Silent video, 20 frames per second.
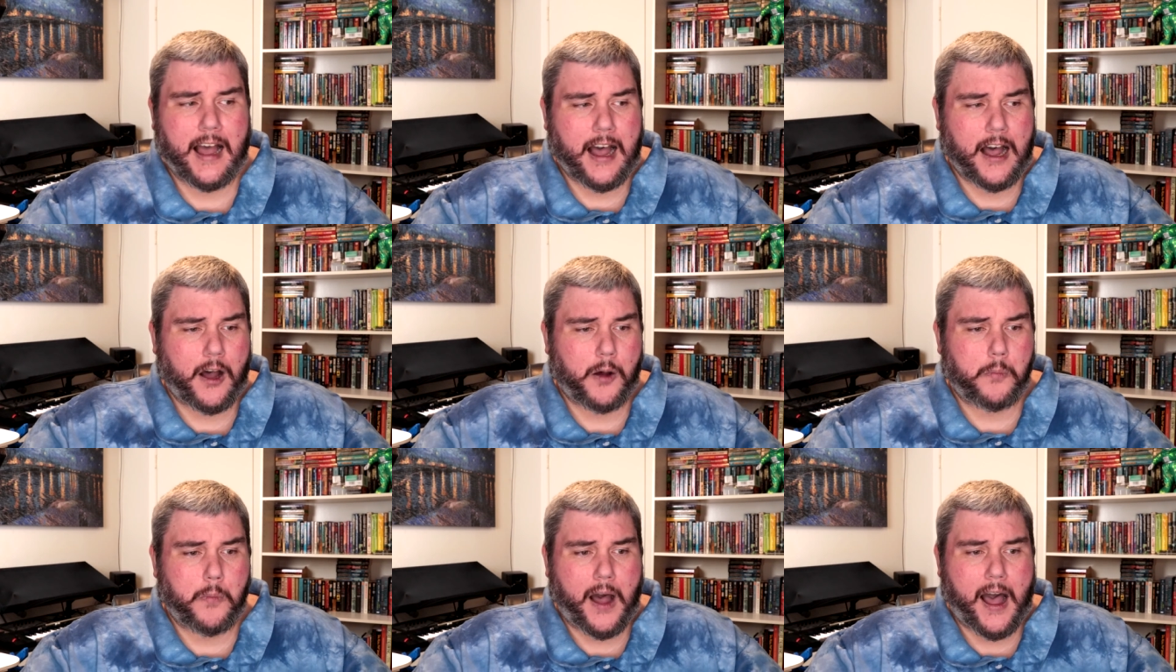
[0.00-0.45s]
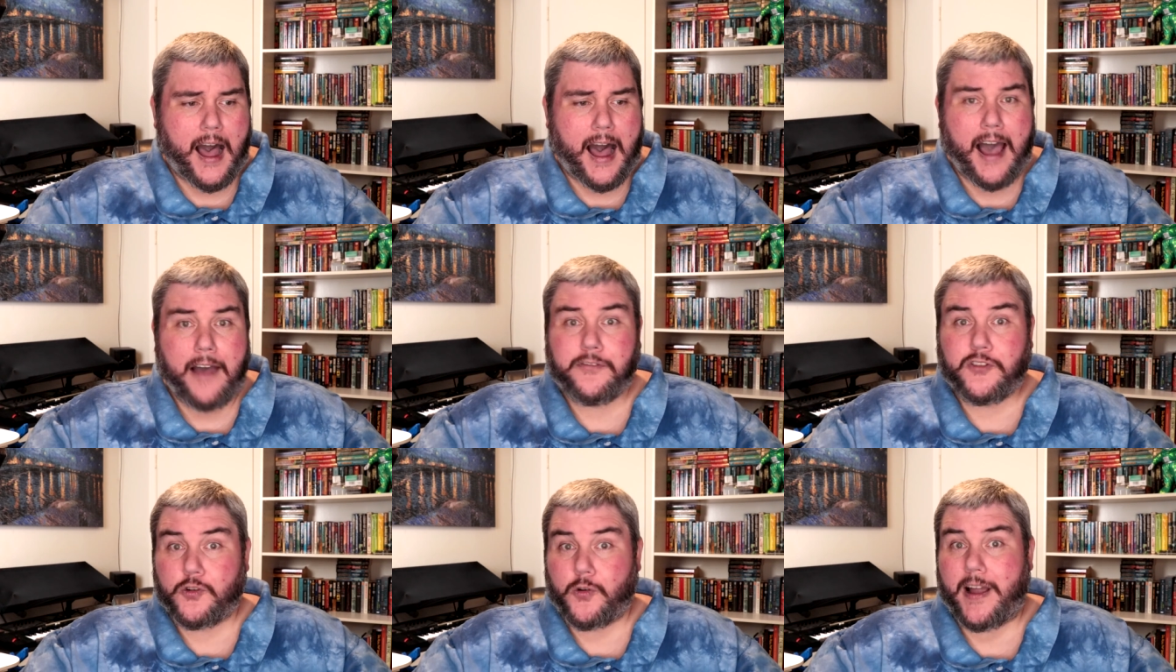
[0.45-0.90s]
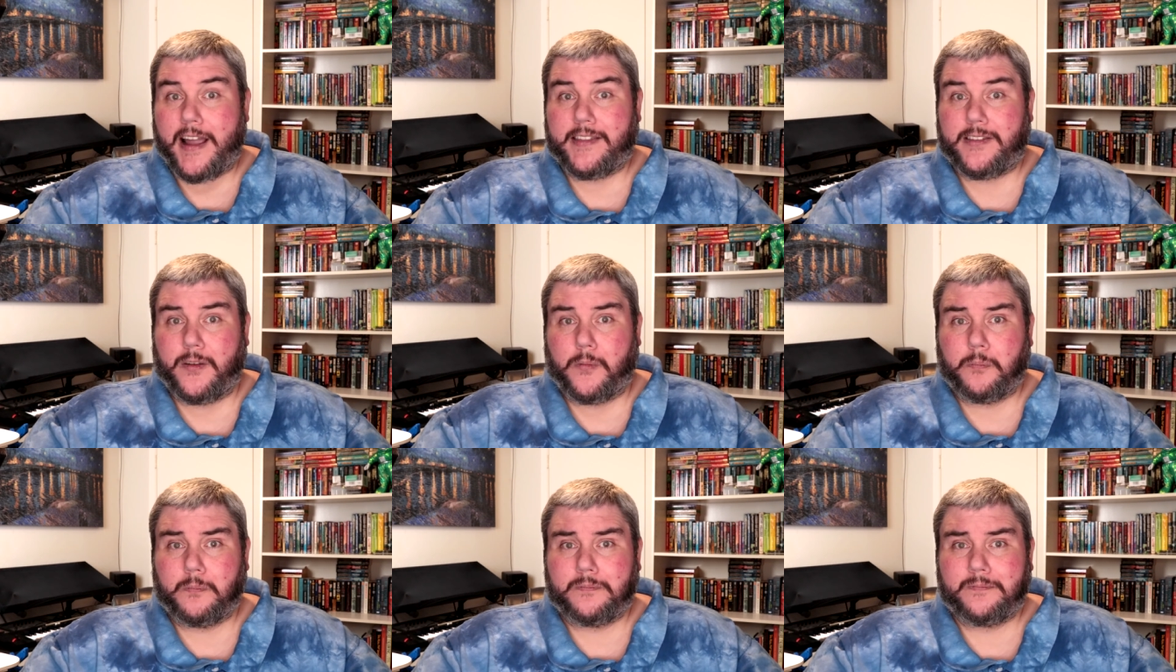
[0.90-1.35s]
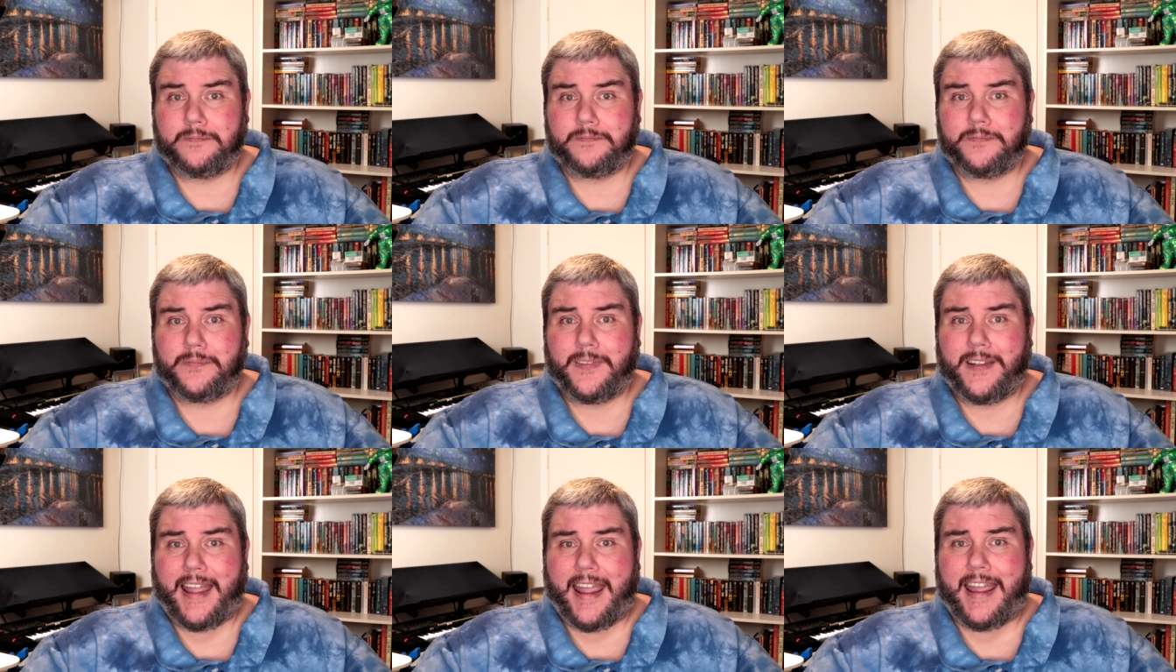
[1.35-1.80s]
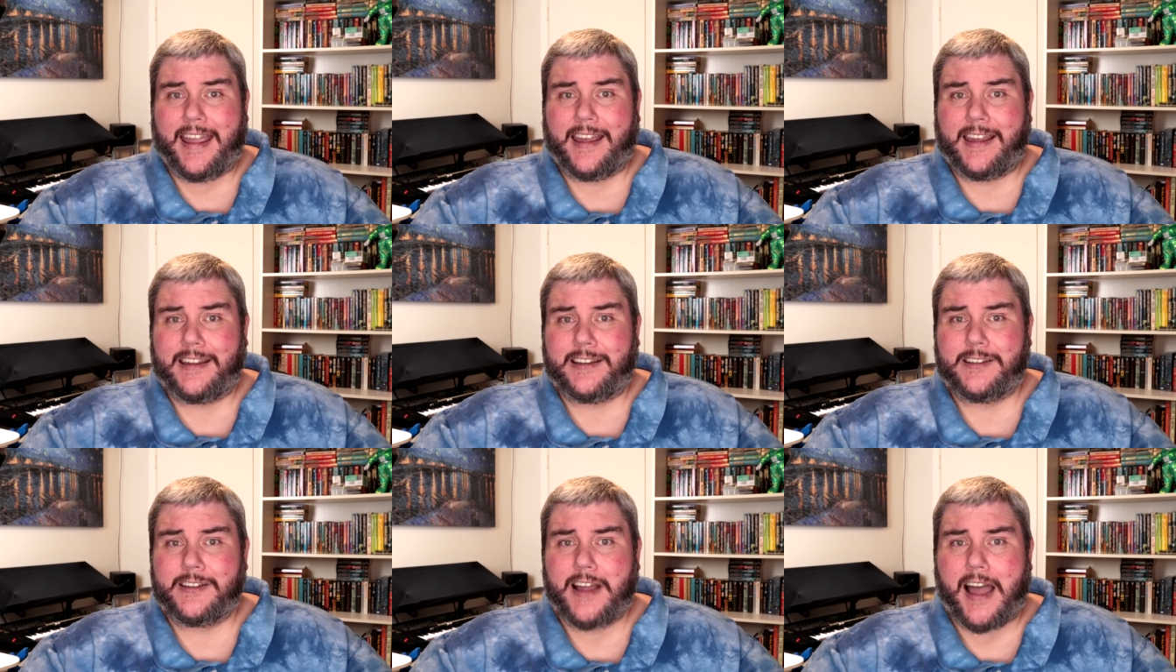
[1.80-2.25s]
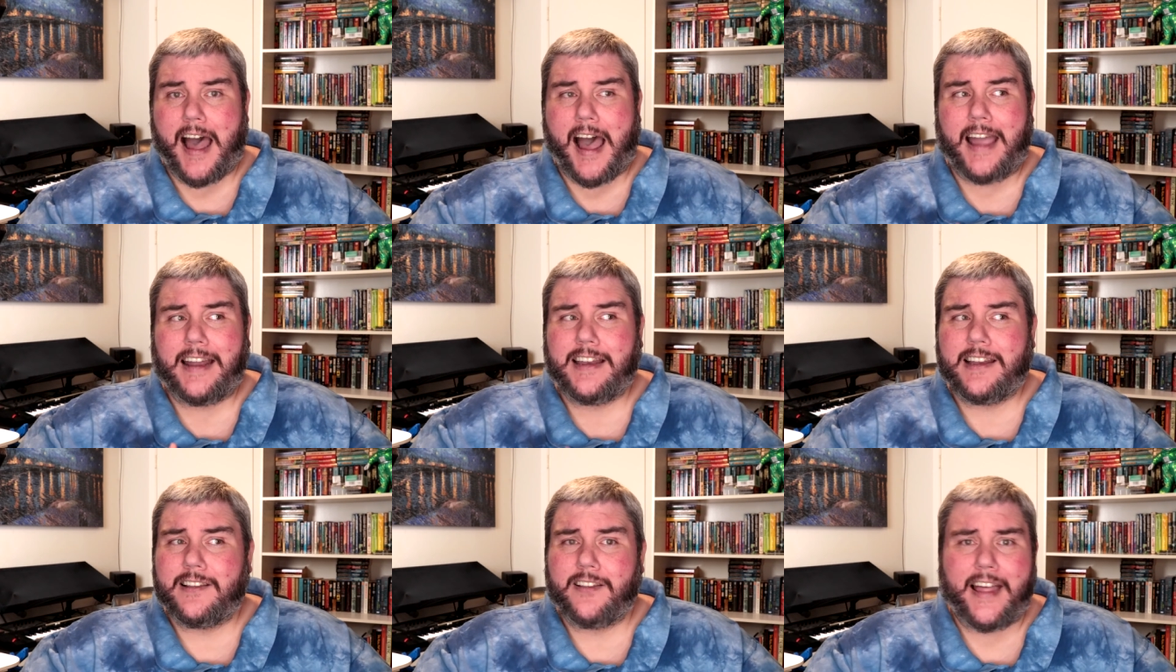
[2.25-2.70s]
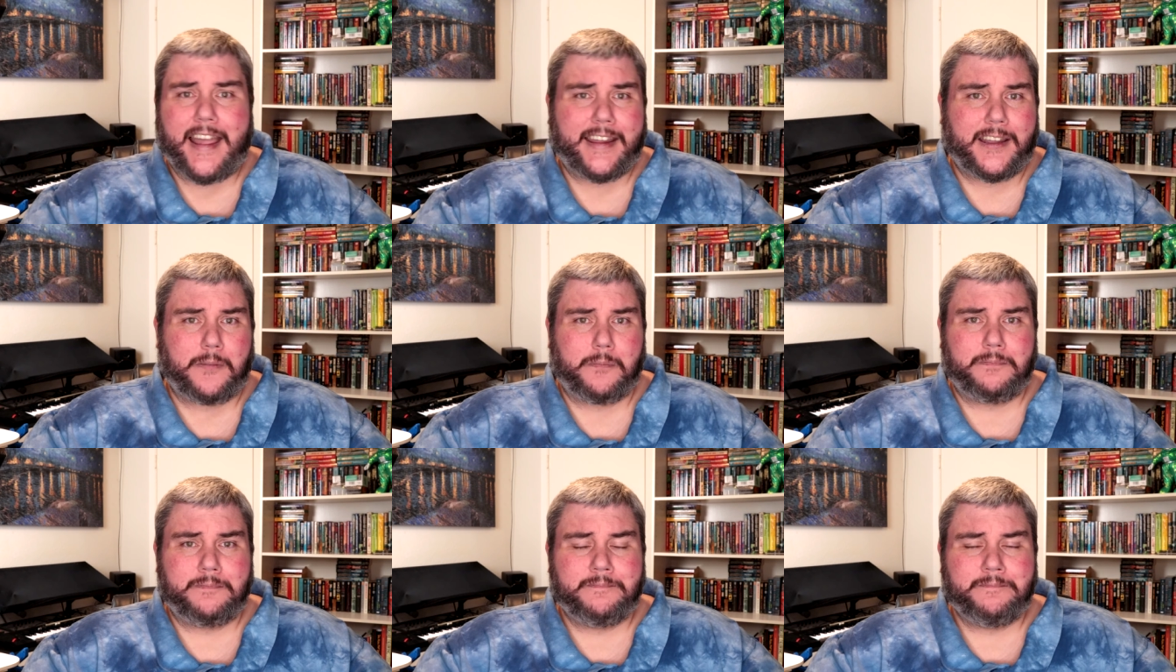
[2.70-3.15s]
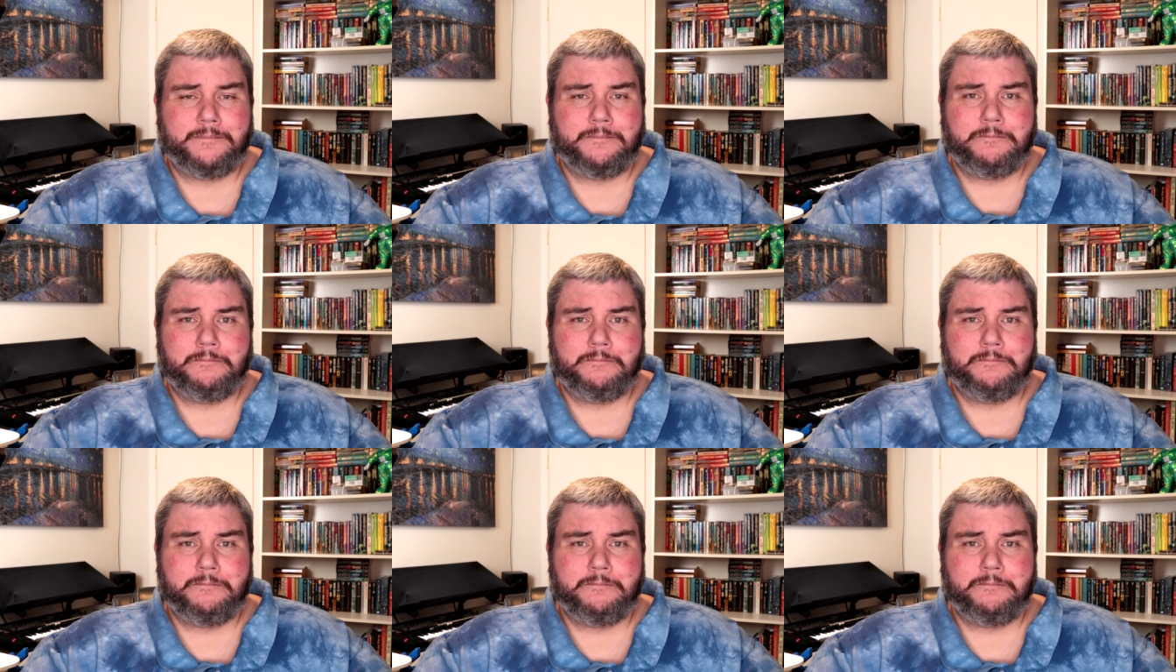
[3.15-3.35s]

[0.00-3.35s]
Um, I've tried them and I didn't like them.